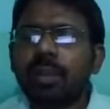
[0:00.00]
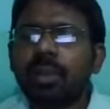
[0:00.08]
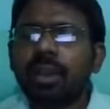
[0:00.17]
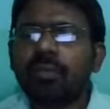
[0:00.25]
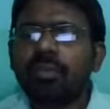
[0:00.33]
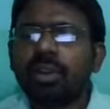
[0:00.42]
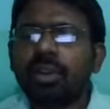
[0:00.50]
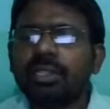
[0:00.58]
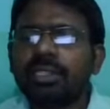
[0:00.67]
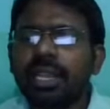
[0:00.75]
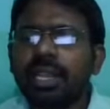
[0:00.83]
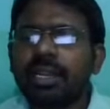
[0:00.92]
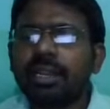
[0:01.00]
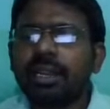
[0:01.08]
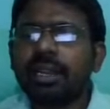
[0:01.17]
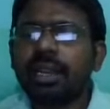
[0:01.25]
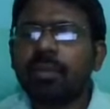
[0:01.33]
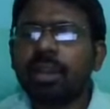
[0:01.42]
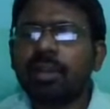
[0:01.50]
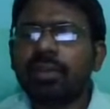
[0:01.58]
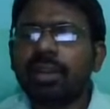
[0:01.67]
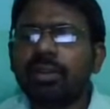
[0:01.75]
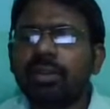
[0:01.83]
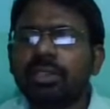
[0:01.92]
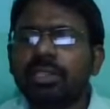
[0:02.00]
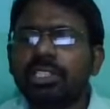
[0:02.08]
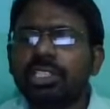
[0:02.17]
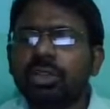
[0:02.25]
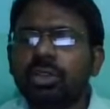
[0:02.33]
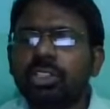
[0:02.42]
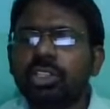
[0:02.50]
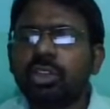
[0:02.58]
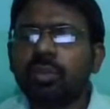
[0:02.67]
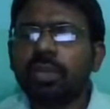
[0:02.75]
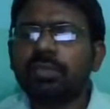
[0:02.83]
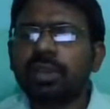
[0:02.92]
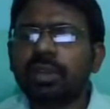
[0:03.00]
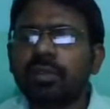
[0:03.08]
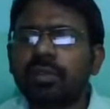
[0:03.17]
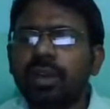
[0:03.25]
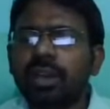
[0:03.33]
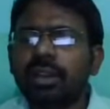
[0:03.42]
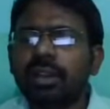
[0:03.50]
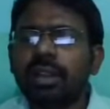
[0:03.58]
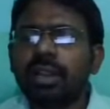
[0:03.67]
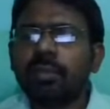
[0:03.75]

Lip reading: Number of fluorines 8. Number of hydrogen 0. 0 plus 1, 1.